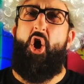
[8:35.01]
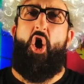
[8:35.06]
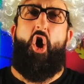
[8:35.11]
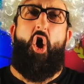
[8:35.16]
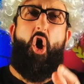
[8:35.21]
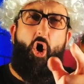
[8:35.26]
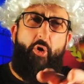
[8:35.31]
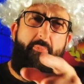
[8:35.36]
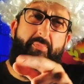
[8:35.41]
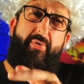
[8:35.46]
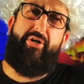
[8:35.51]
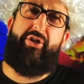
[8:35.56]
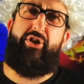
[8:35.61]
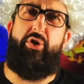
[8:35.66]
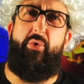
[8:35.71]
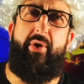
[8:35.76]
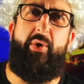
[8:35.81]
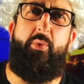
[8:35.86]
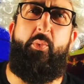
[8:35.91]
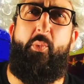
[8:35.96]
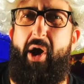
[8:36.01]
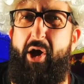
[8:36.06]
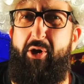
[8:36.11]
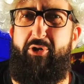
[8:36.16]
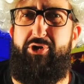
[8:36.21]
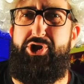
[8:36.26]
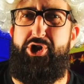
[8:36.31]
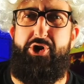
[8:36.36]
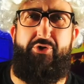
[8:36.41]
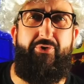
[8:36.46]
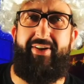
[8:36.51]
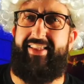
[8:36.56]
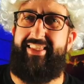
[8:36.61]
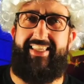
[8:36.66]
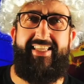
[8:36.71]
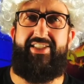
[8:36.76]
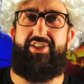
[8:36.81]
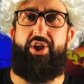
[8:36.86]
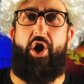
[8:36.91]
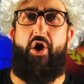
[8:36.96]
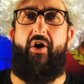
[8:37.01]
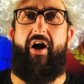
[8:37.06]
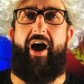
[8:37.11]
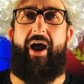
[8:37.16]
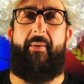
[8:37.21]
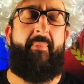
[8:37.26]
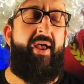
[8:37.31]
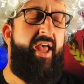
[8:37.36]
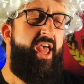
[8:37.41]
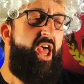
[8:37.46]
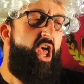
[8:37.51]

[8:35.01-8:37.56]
Hope you're doing well during this time.